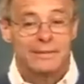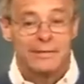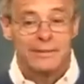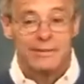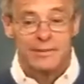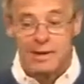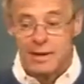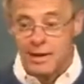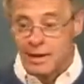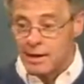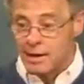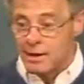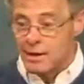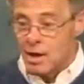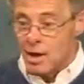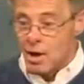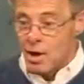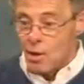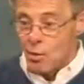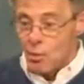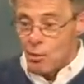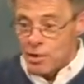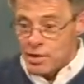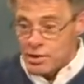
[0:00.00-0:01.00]
and then
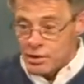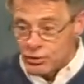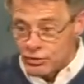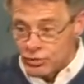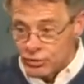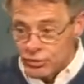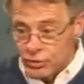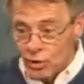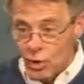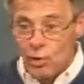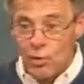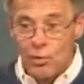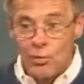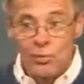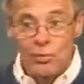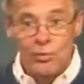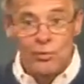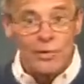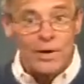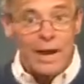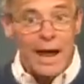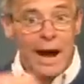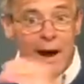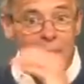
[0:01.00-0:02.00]
we
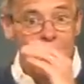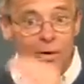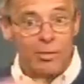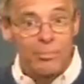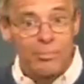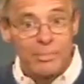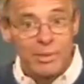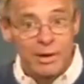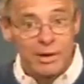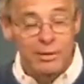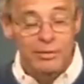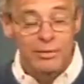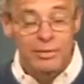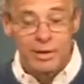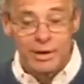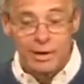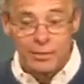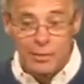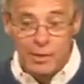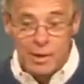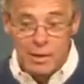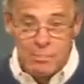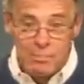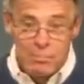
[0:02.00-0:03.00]
sold our
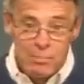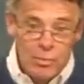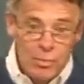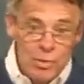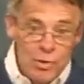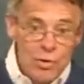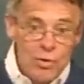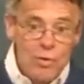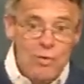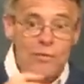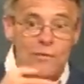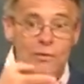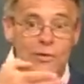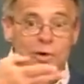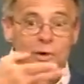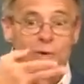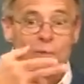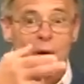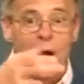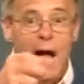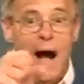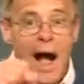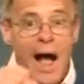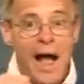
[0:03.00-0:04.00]
building. We moved
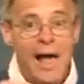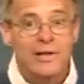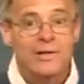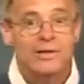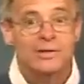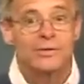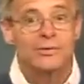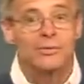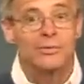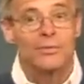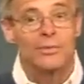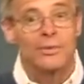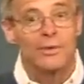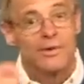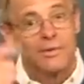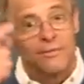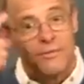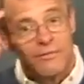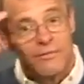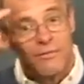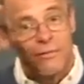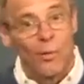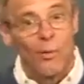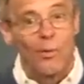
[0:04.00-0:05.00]
to a high school, and
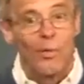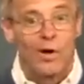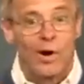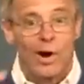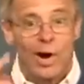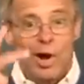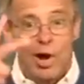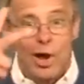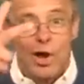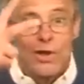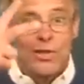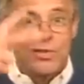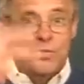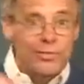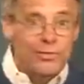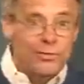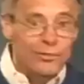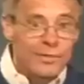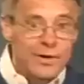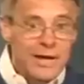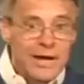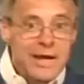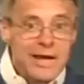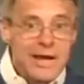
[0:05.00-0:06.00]
for
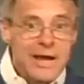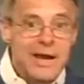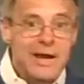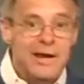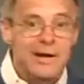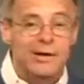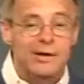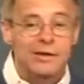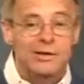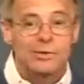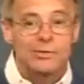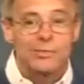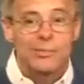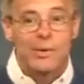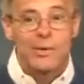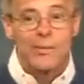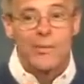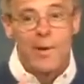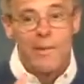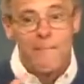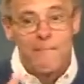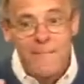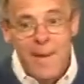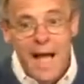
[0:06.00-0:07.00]
3 years we
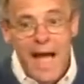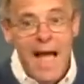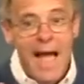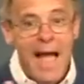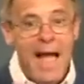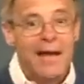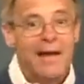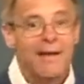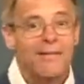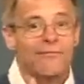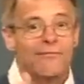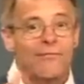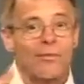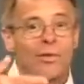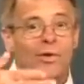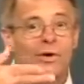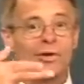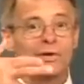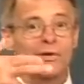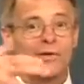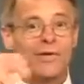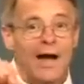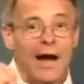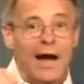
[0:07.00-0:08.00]
went back and
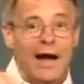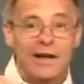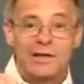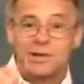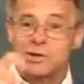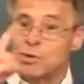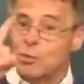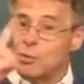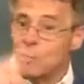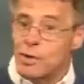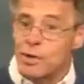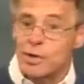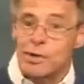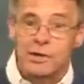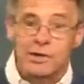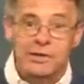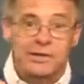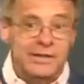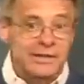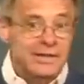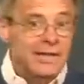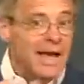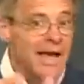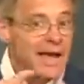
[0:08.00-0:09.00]
forth to the high school. We
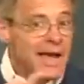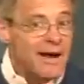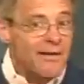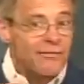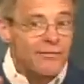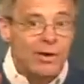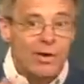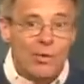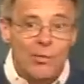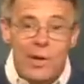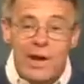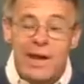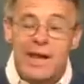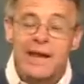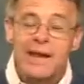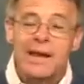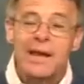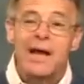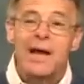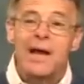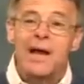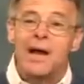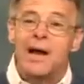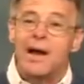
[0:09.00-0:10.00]
couldn't stay every
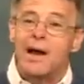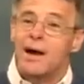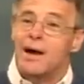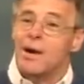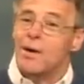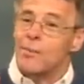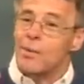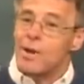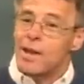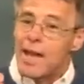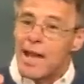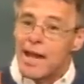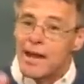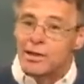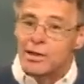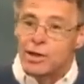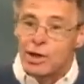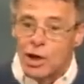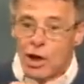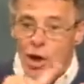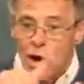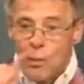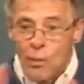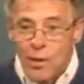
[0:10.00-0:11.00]
week. We had to
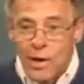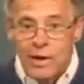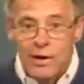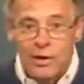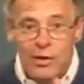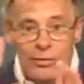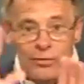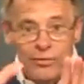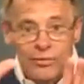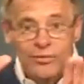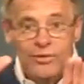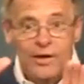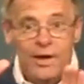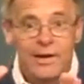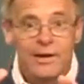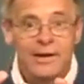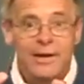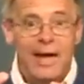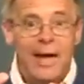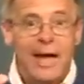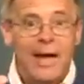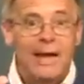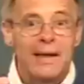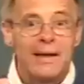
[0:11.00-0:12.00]
go in on
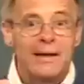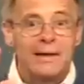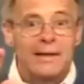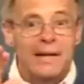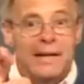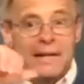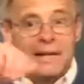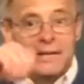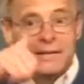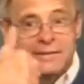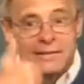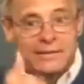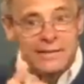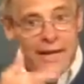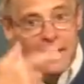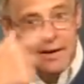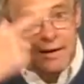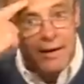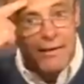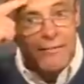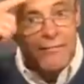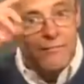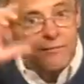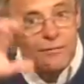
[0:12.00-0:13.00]
Sunday and set
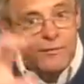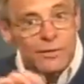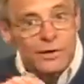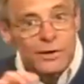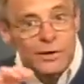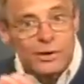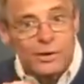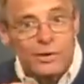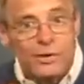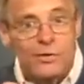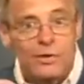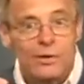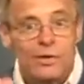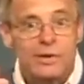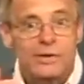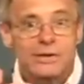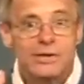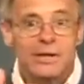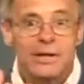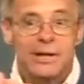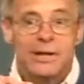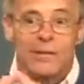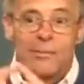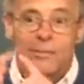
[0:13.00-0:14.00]
up for
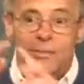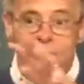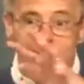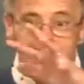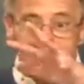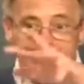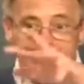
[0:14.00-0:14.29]
church, and then we'd